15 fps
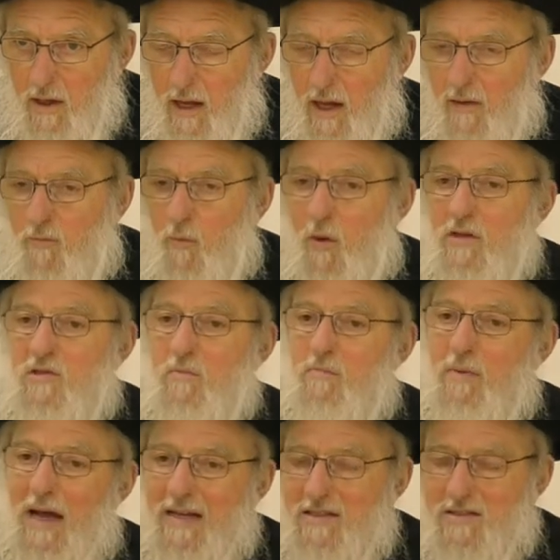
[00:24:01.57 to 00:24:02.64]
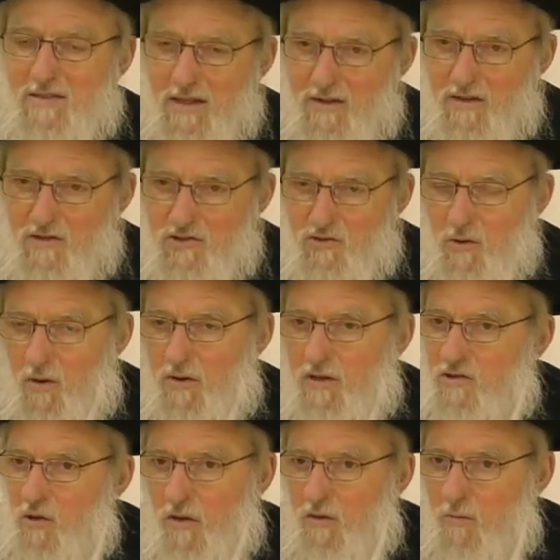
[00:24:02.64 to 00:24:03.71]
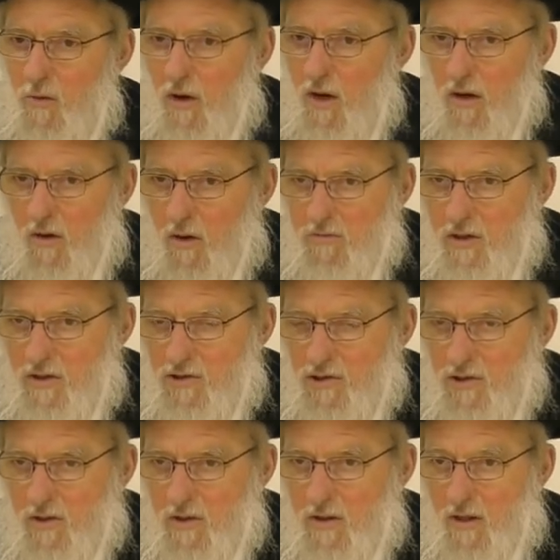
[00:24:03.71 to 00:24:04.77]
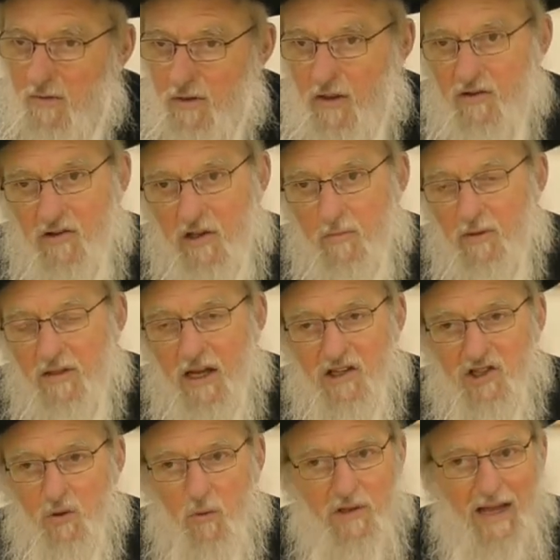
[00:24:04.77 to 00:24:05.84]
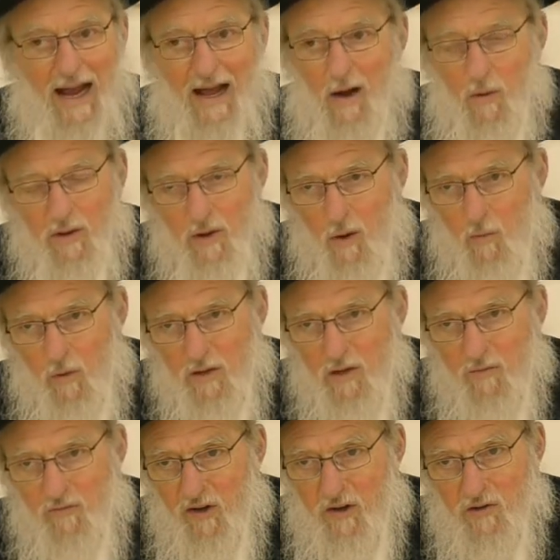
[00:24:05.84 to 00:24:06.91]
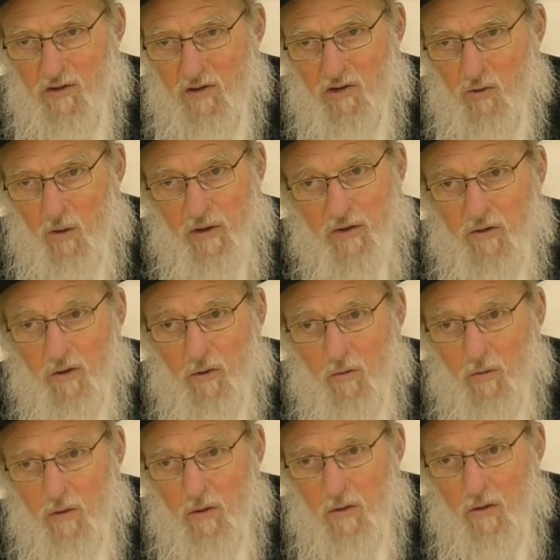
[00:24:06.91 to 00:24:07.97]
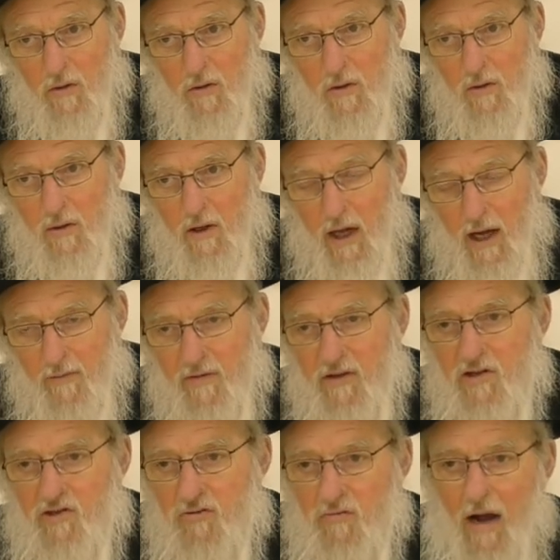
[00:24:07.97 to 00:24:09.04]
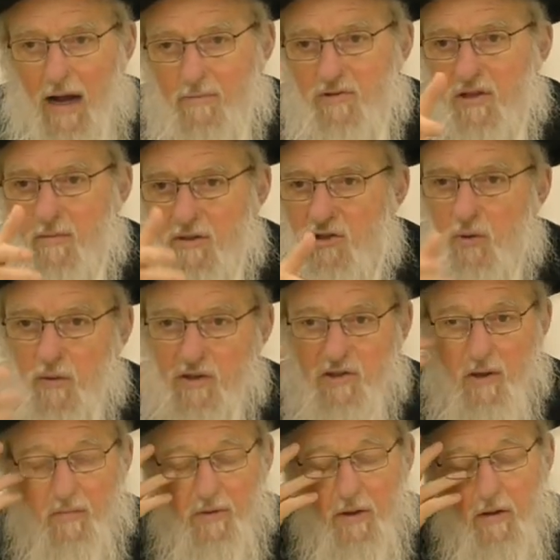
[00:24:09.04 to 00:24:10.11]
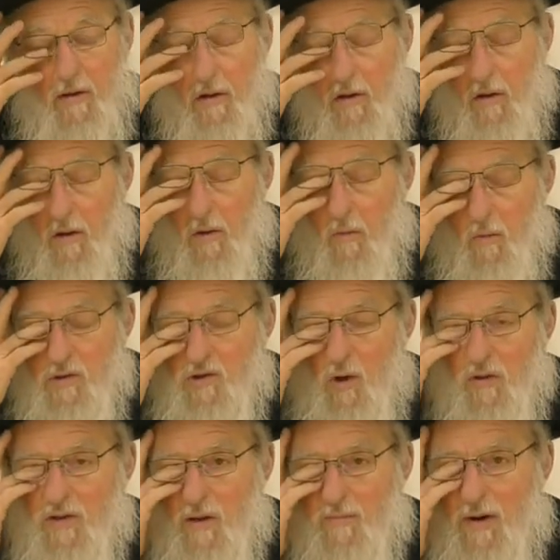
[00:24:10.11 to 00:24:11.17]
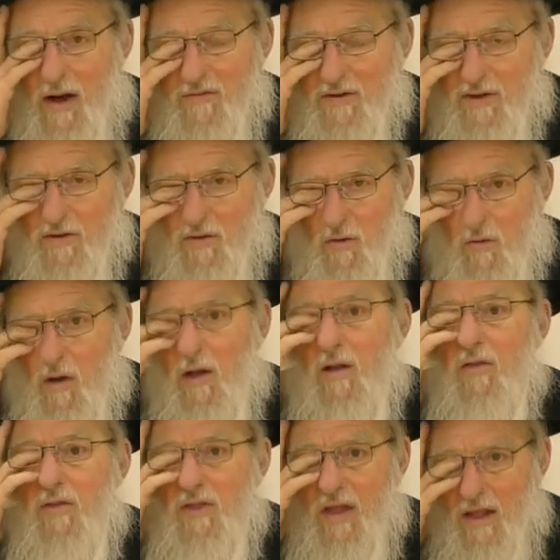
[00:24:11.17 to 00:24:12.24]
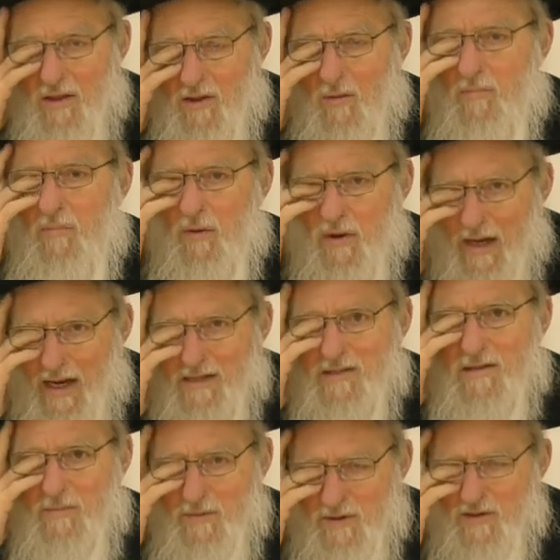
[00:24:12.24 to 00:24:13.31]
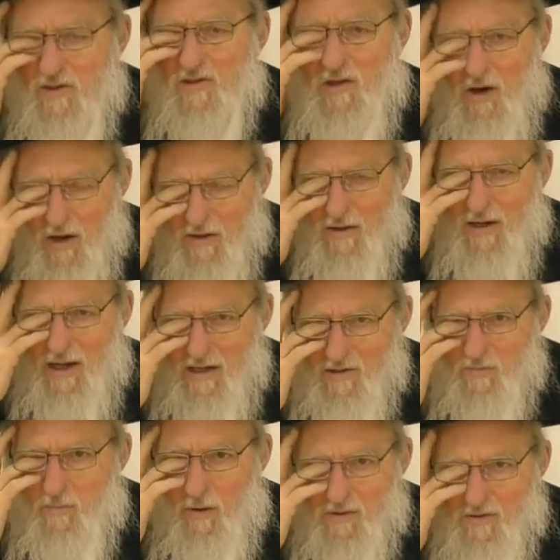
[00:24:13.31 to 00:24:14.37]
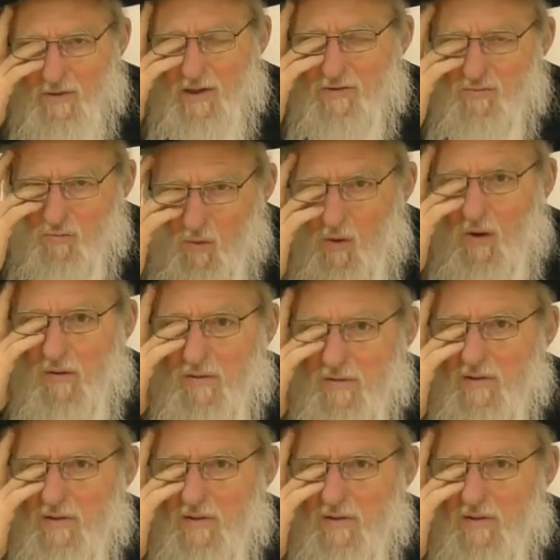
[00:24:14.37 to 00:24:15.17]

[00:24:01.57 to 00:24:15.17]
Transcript: If what's based in the story is only Ruach HaKodesh, then there's a limitation on what the figures in the story can do. If it describes them as doing something which only a prophet can do, then the book has to be discarded as puzzle, as wrong,